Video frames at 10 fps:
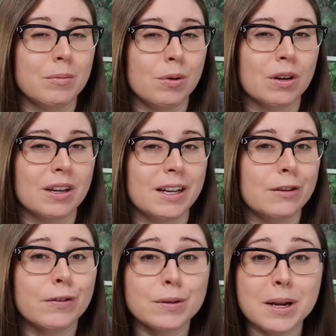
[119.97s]
more
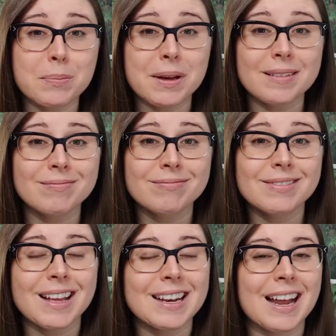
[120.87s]
info dumping
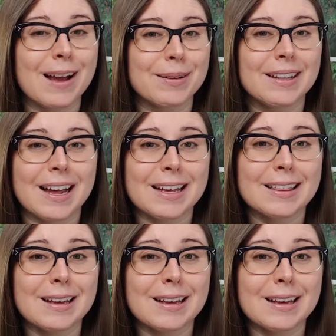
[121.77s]
than I would like,